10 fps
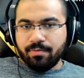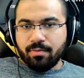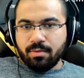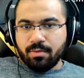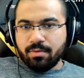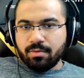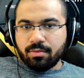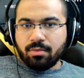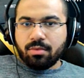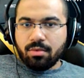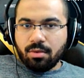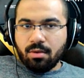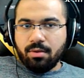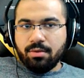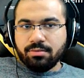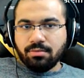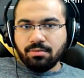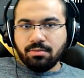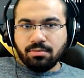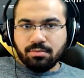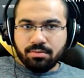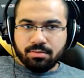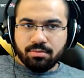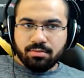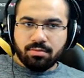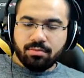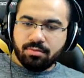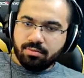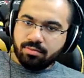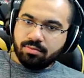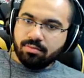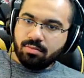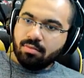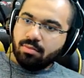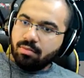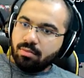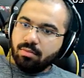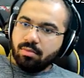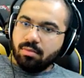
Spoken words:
(silence)